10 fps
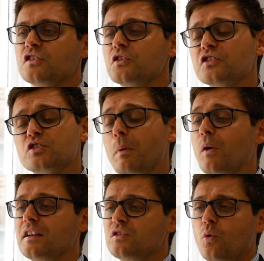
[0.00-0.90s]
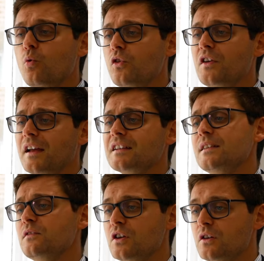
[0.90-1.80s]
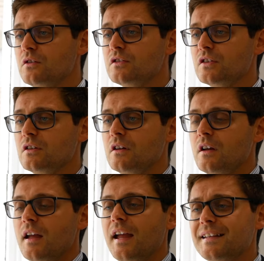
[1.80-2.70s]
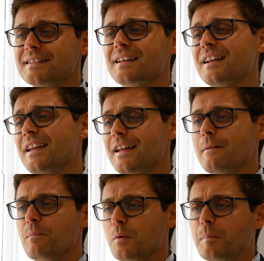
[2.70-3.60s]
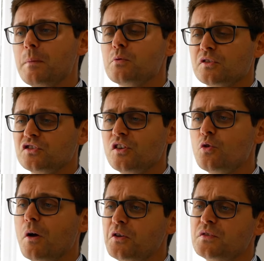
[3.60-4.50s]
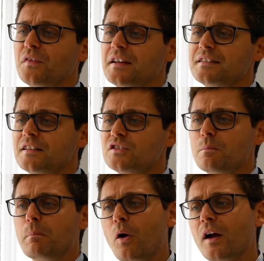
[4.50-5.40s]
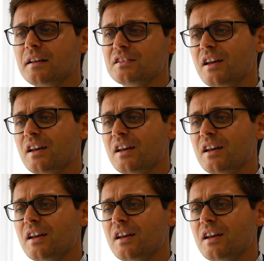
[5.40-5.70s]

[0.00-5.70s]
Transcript: So despite all the negative news, it is clear that people are still motivated to buy and